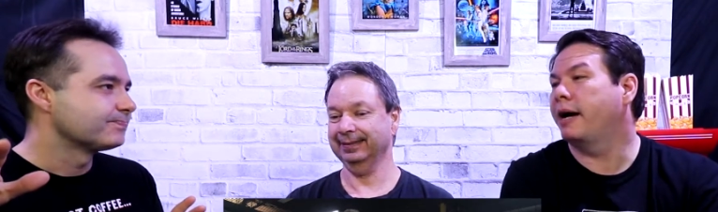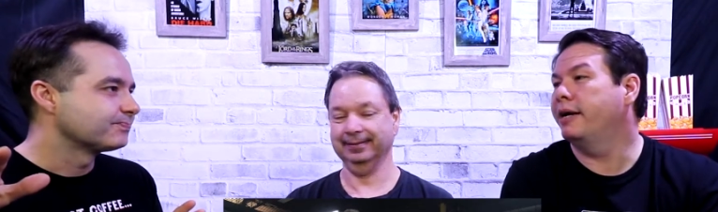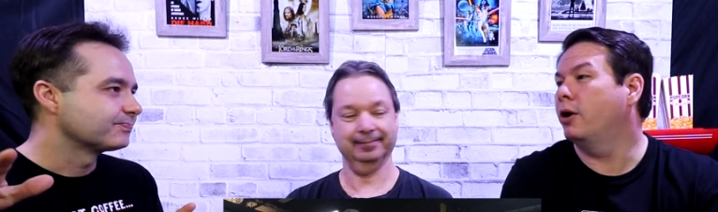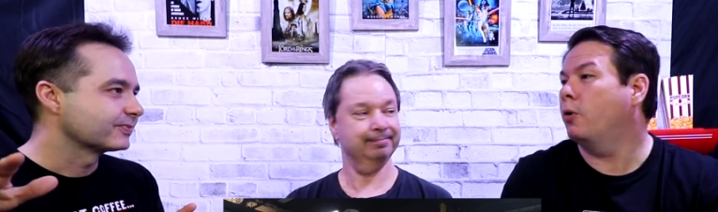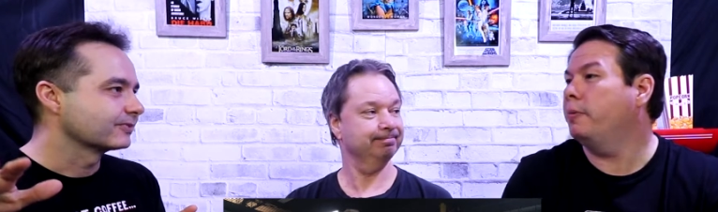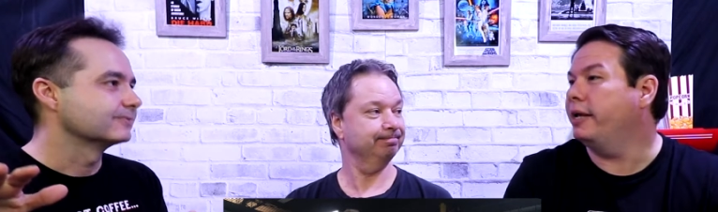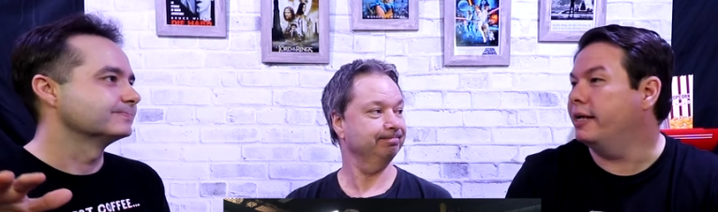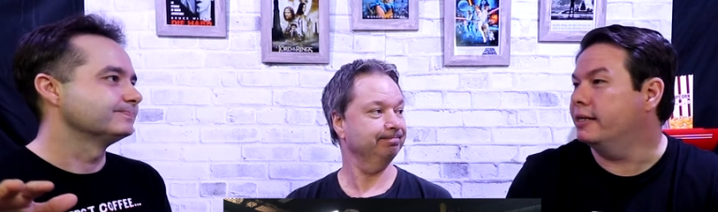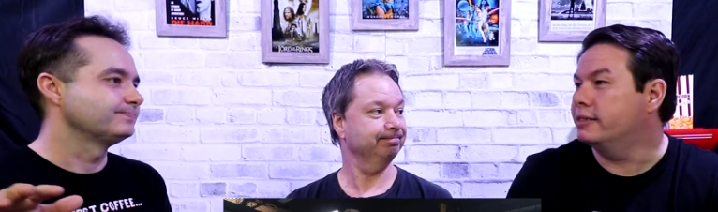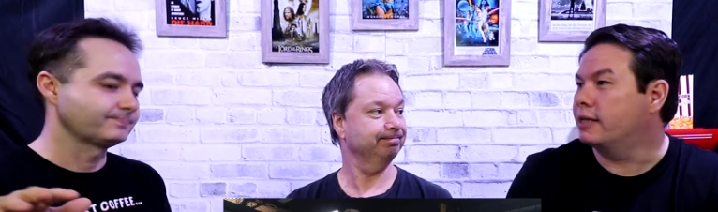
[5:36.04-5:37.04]
Speaker 1: by no
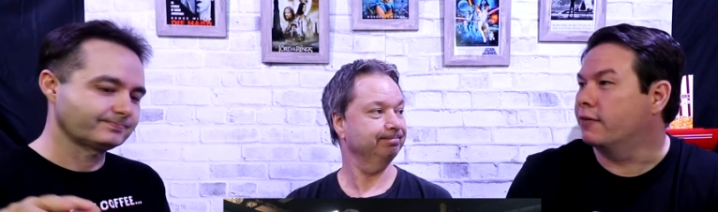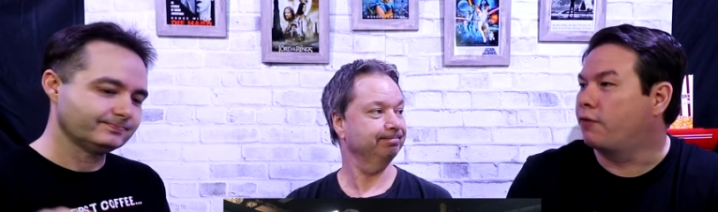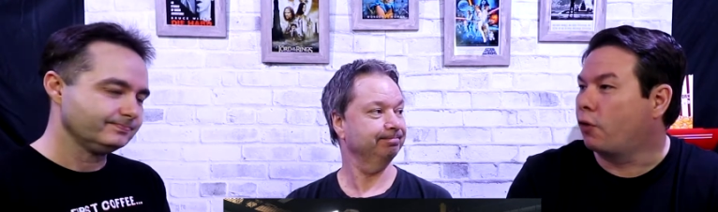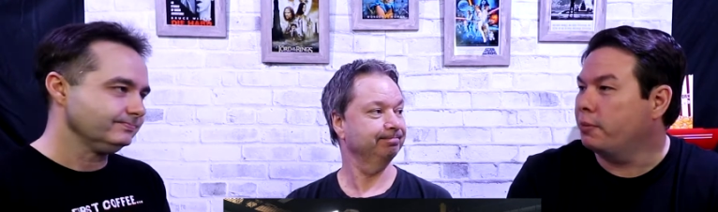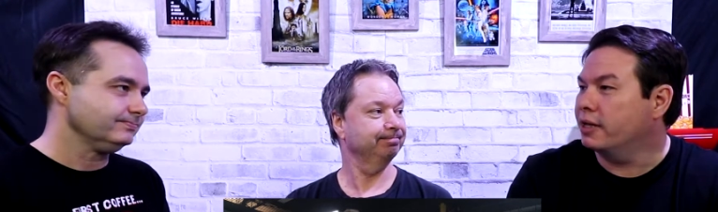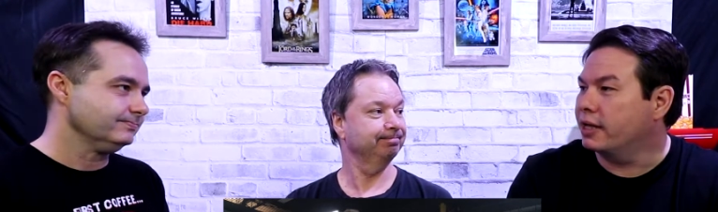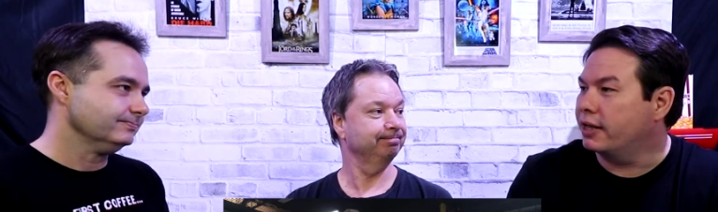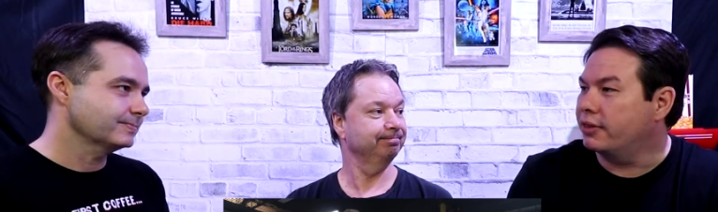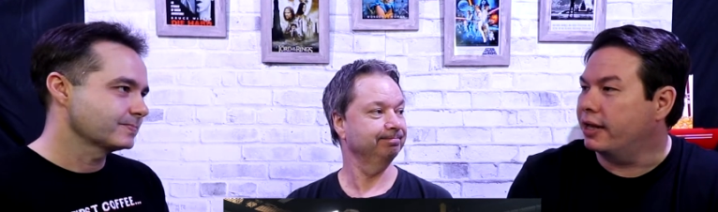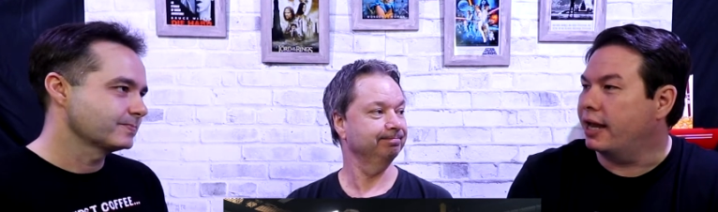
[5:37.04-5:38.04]
means a
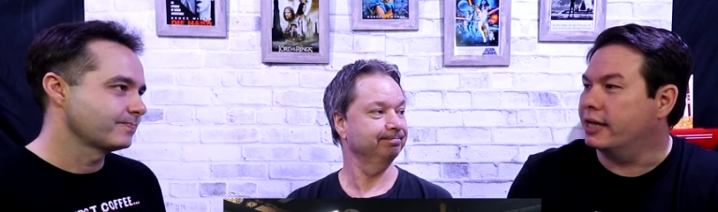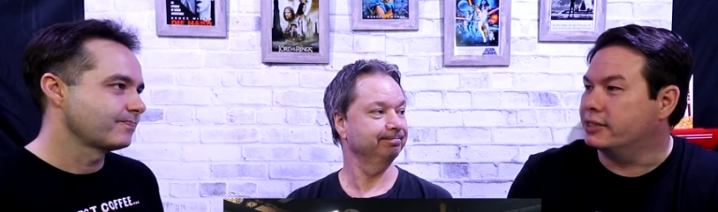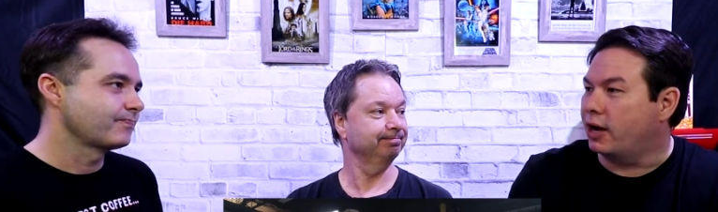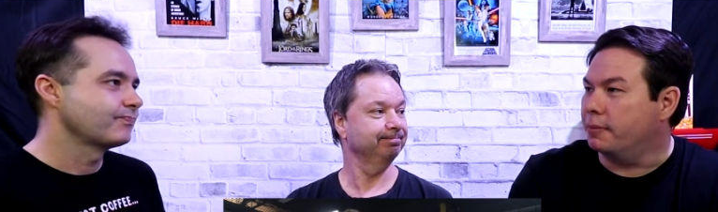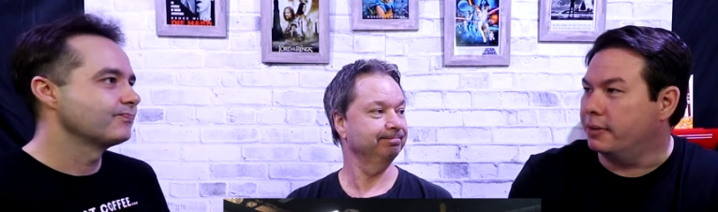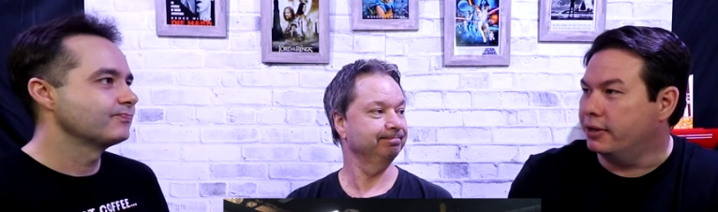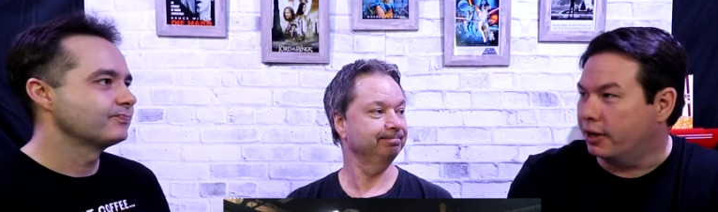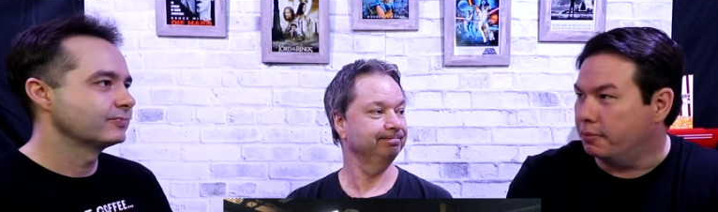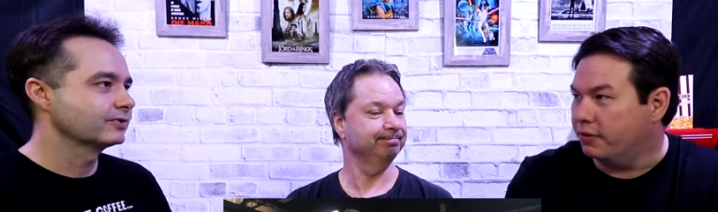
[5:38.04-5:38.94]
formula that has not been done